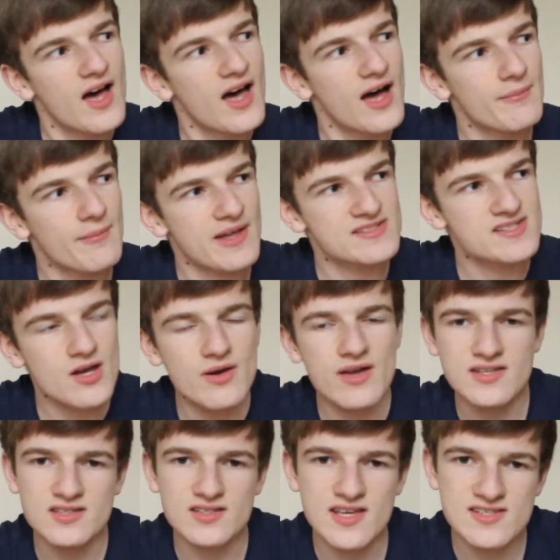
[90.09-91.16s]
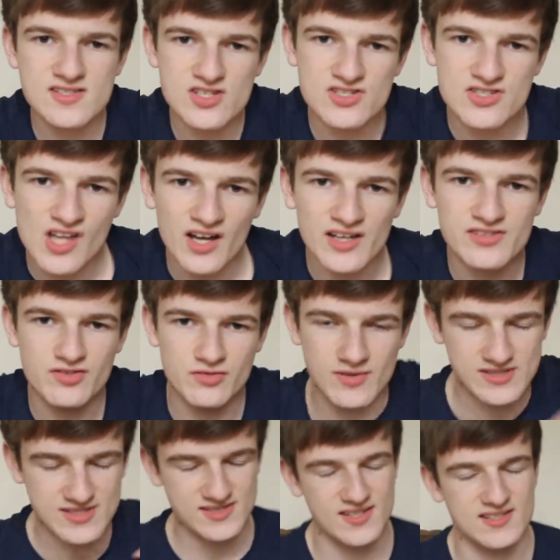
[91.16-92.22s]
And so it's just nice for
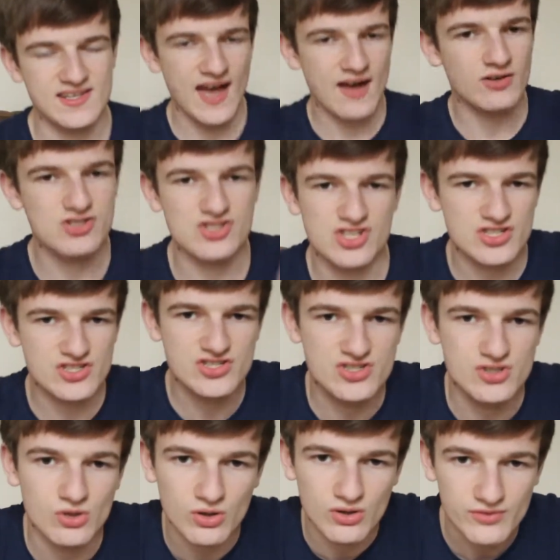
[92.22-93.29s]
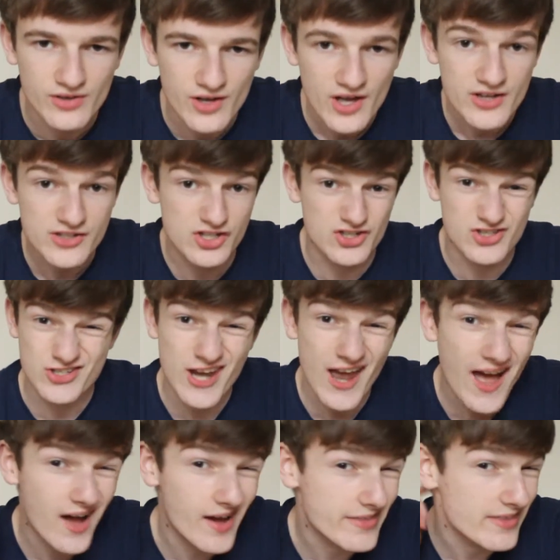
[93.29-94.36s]
me to sit down and just sort of just
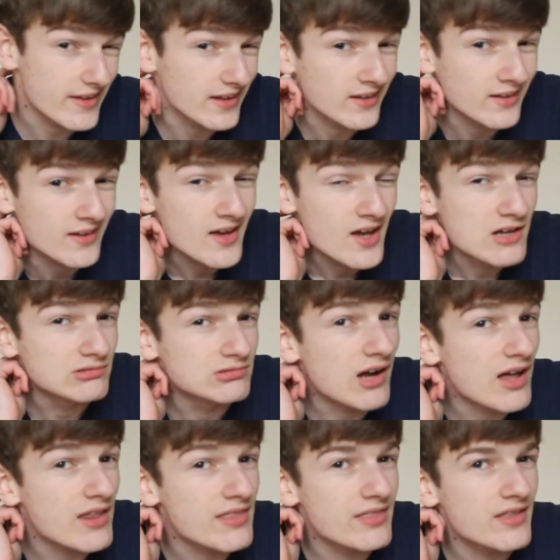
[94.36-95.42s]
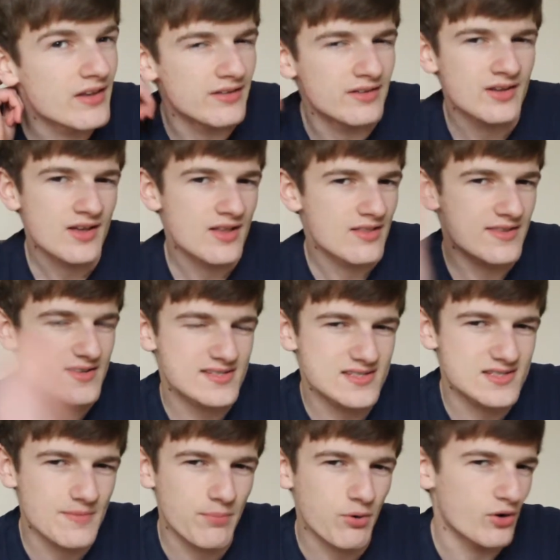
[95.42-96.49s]
chat, I think, rather than this
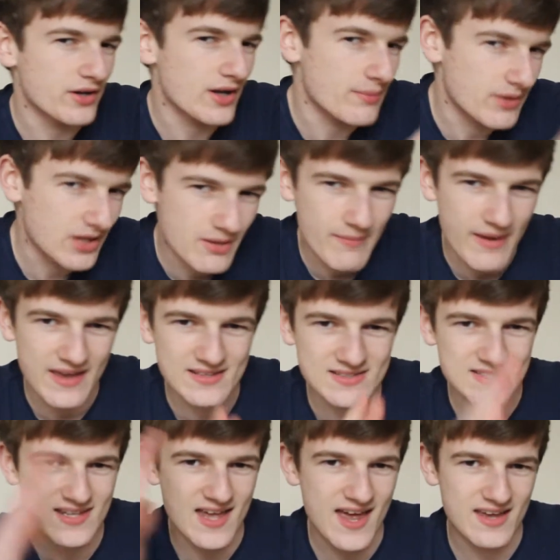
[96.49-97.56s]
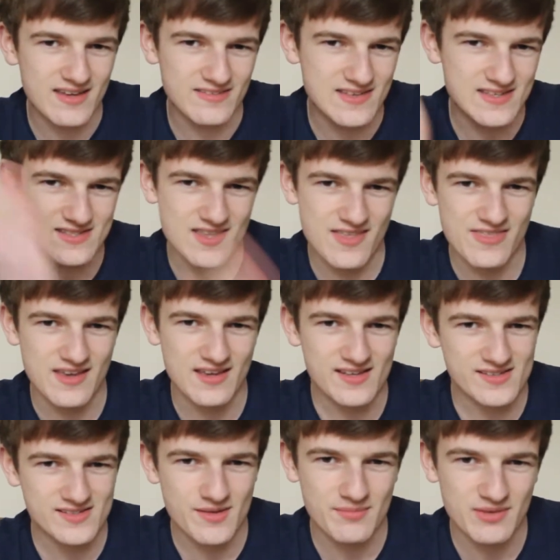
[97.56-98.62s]
is the point I'm going to make today and these are the
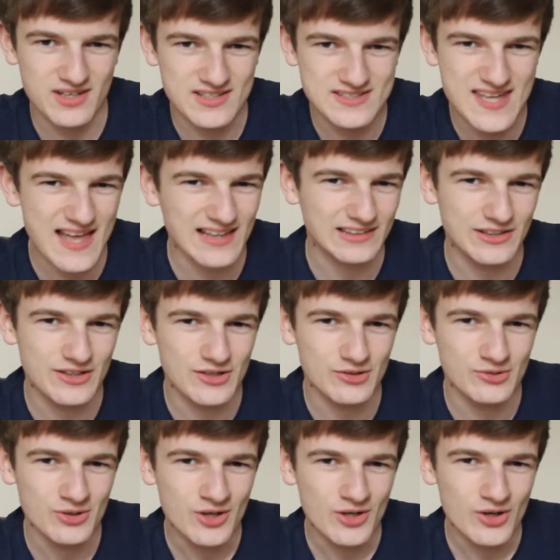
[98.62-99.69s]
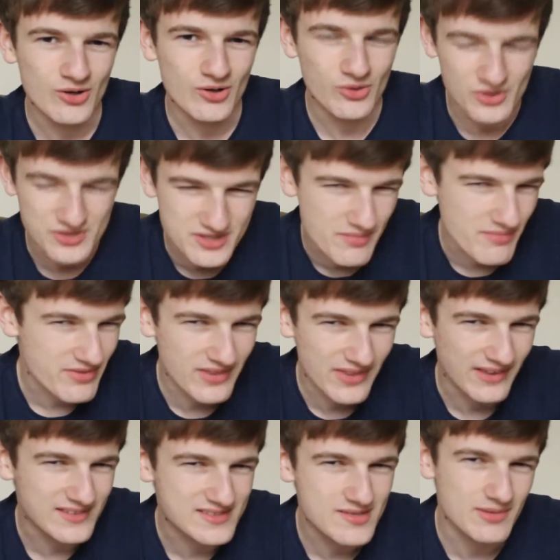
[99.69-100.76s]
things I'm going to tell you, or
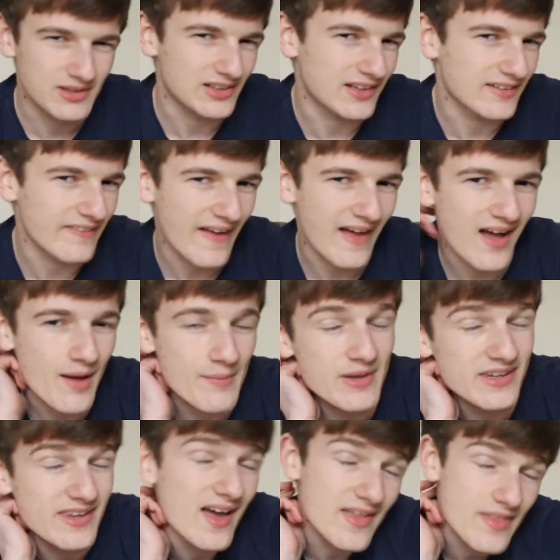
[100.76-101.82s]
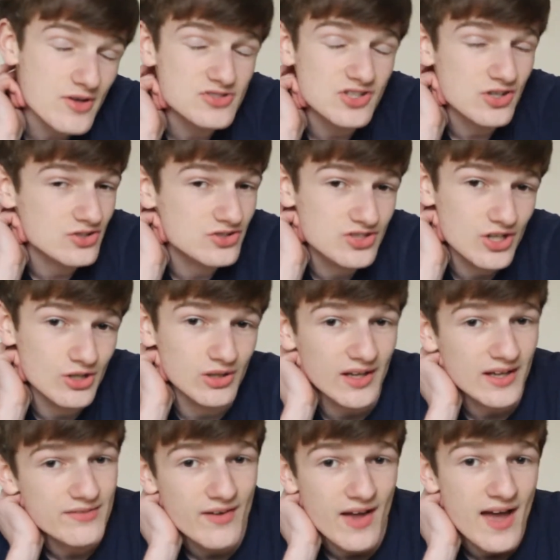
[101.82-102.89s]
something like that. I mean, yeah, those are good too.
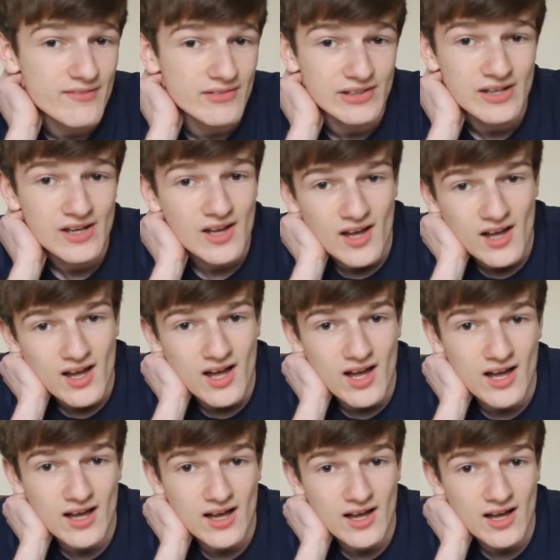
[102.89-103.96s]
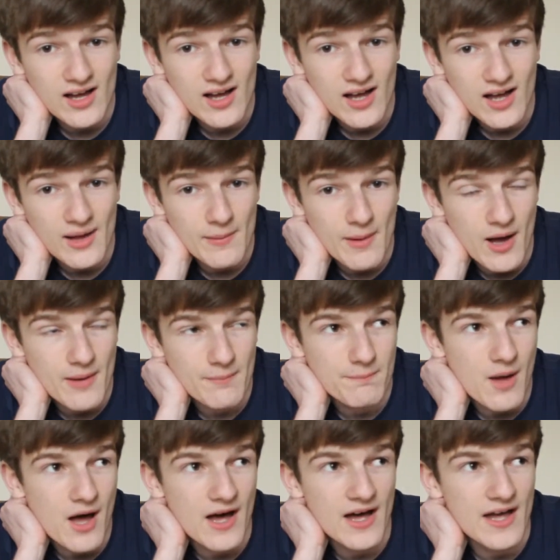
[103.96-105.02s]
Like if I have
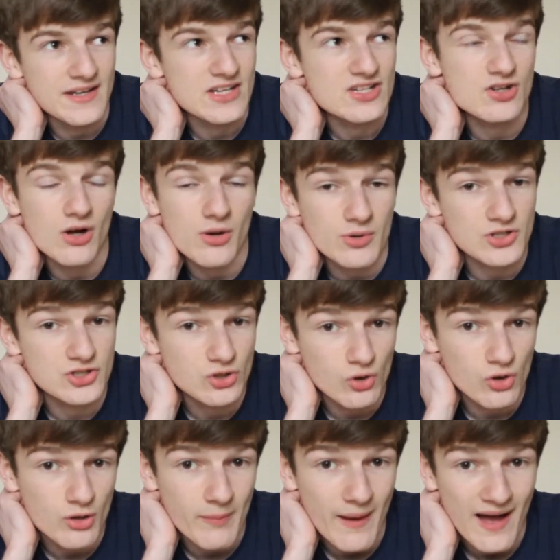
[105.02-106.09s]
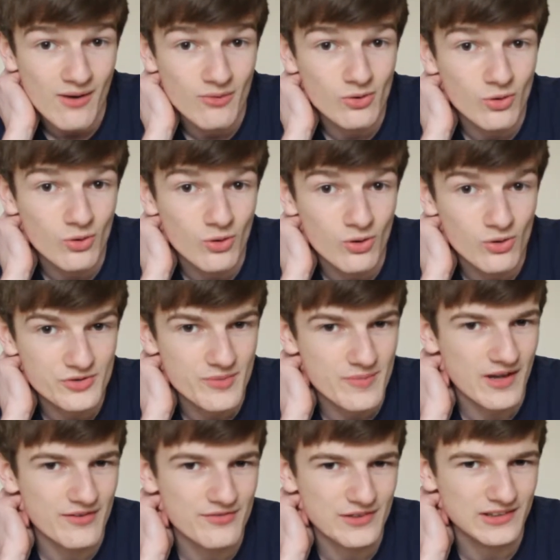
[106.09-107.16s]
an issue I want to talk about, or
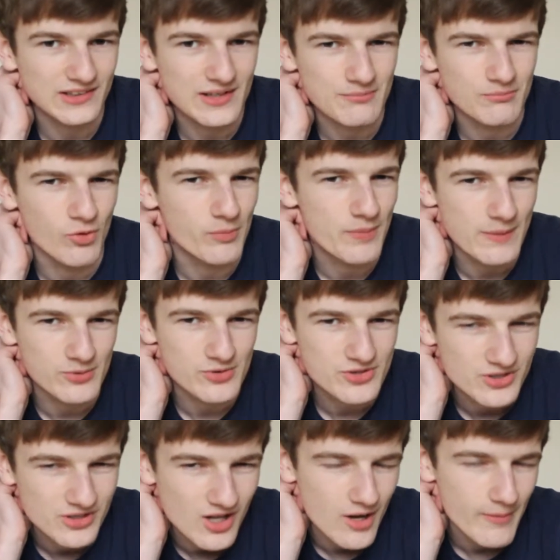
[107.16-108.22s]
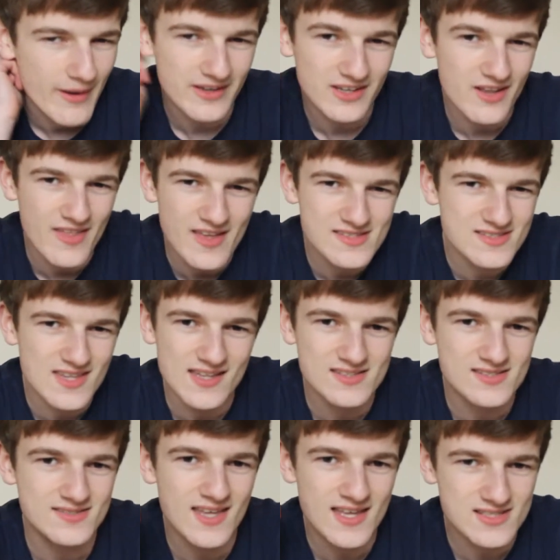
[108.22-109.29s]
something I feel like more people should know about, you know,
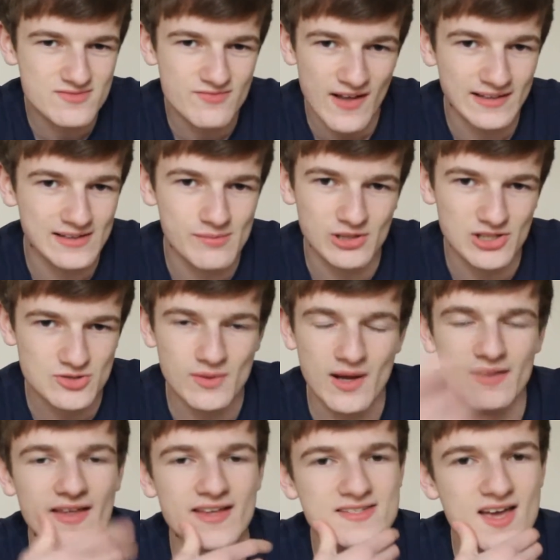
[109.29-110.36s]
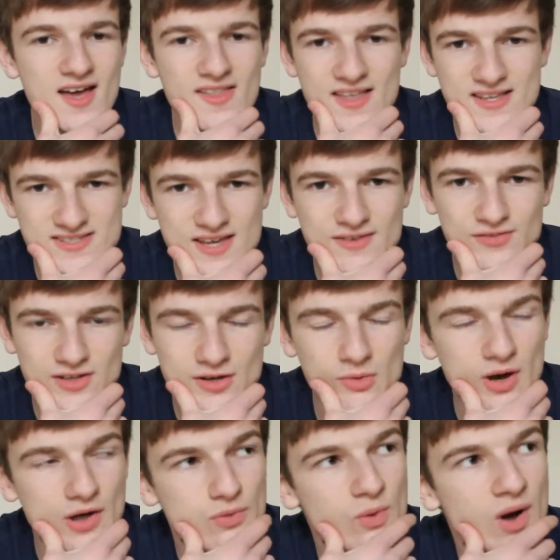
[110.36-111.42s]
that's valuable as well. That's definitely
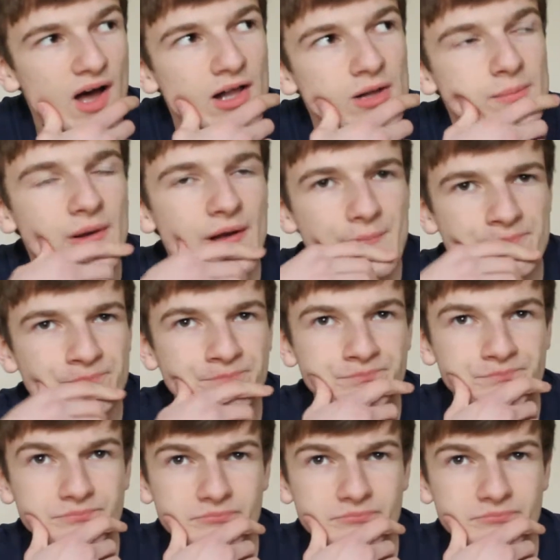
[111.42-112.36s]
worthwhile. But